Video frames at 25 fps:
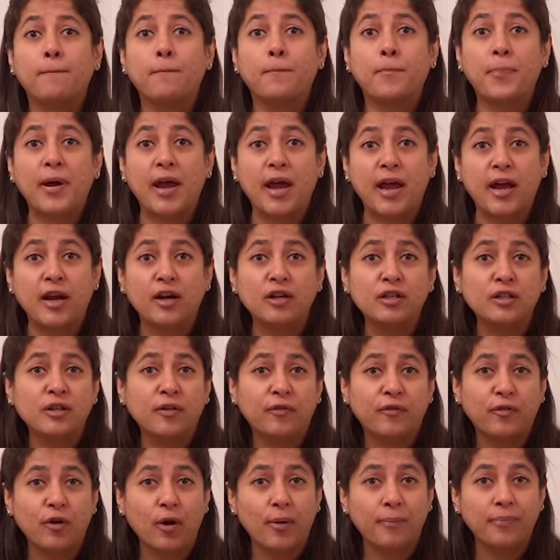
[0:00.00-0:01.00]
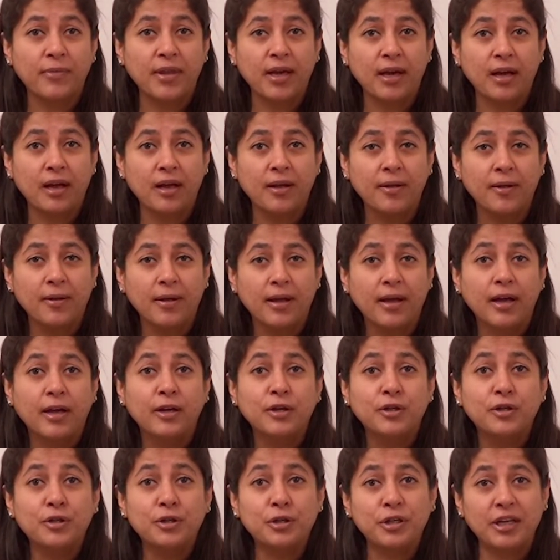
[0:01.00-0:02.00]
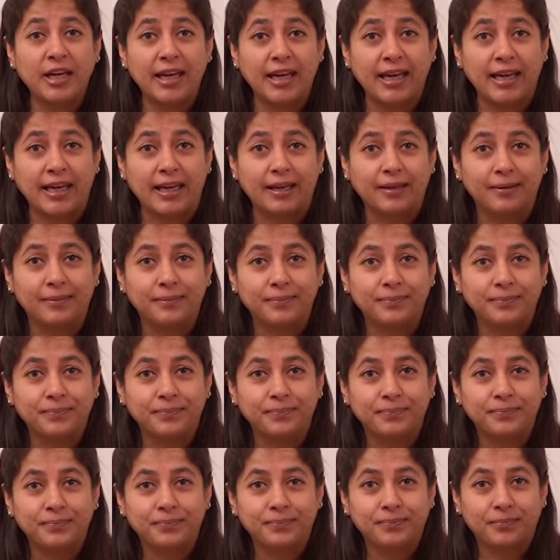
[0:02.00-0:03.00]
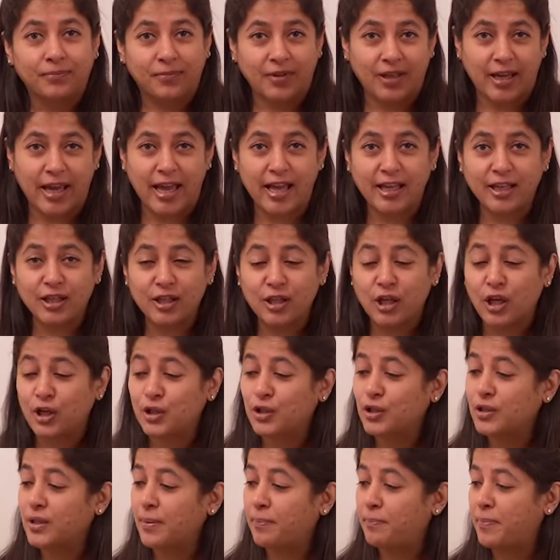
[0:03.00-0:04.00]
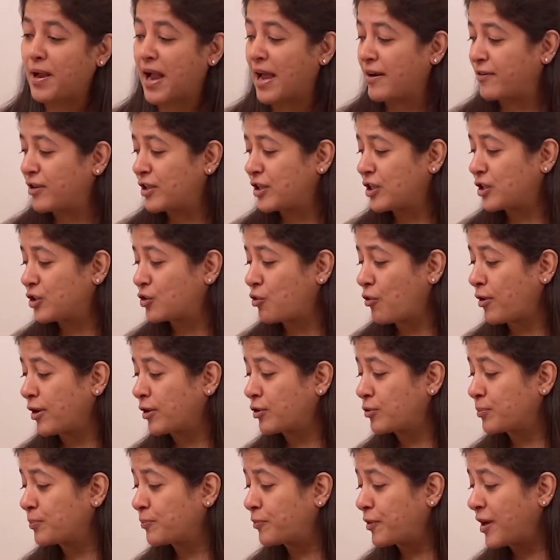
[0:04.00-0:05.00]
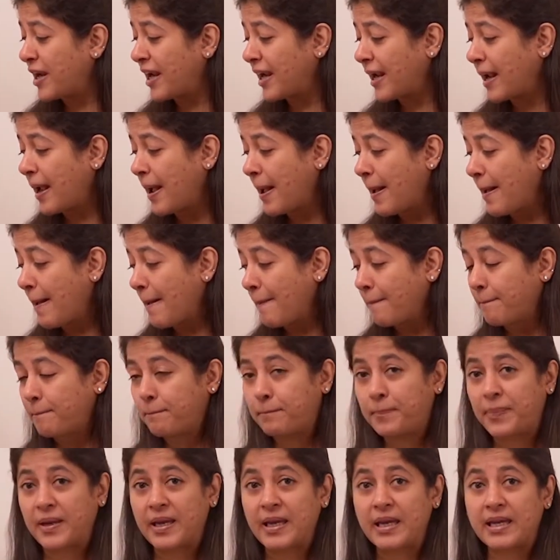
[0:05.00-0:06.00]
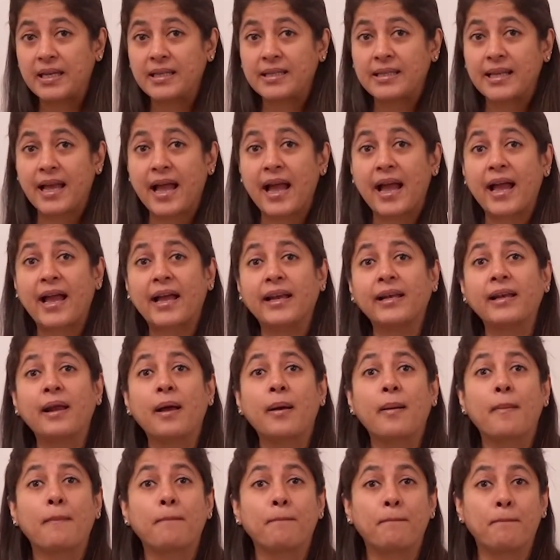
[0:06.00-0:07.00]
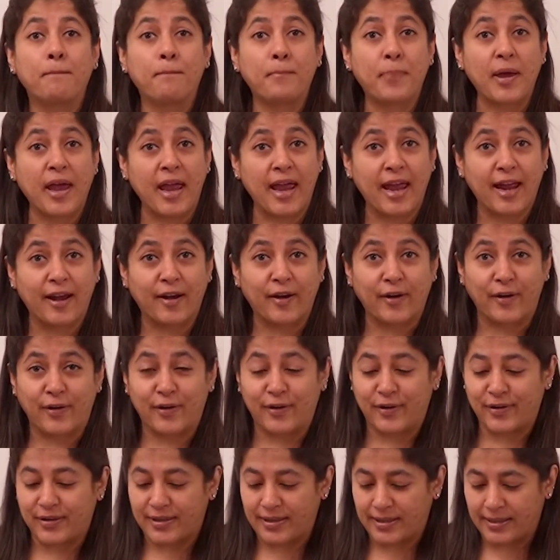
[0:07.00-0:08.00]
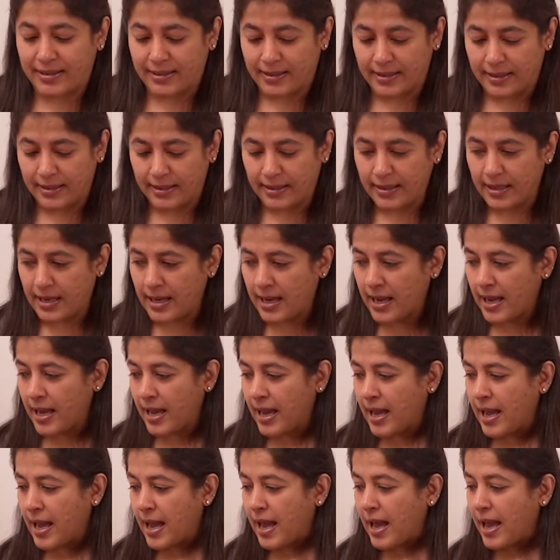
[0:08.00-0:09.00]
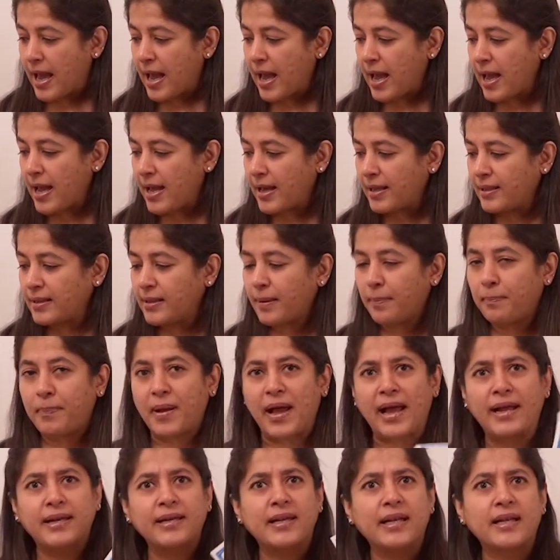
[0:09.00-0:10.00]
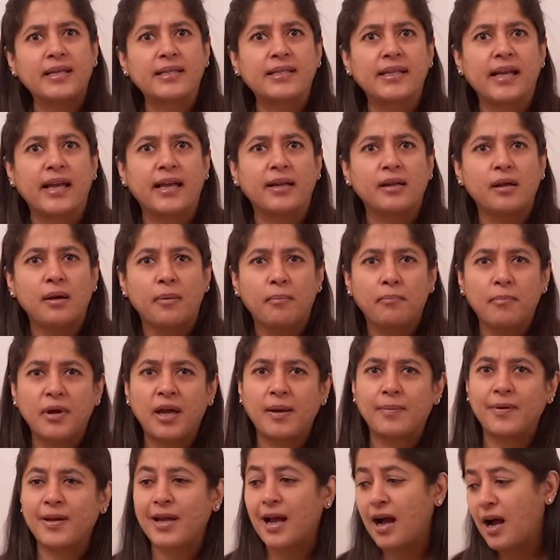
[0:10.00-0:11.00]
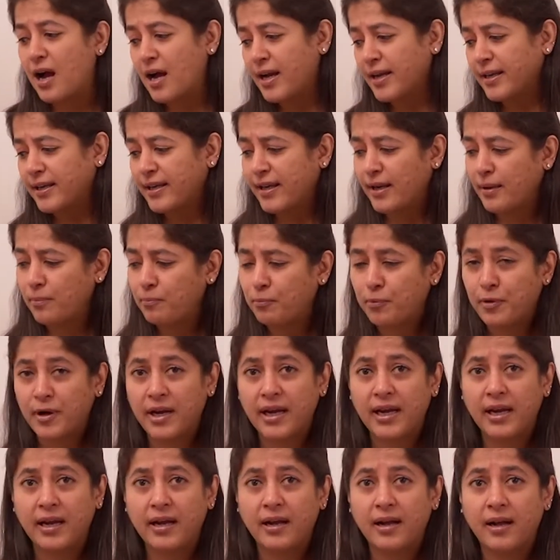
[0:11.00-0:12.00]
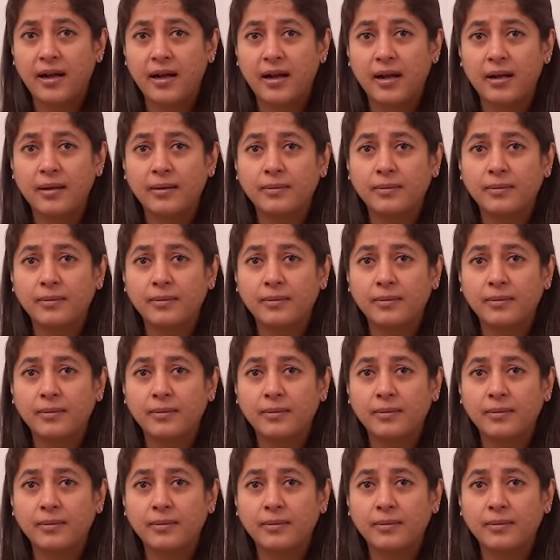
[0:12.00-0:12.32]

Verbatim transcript: pears from the tree. Yes, so the parrot is going to bring peas and pears. And the panda said, maybe I can bring a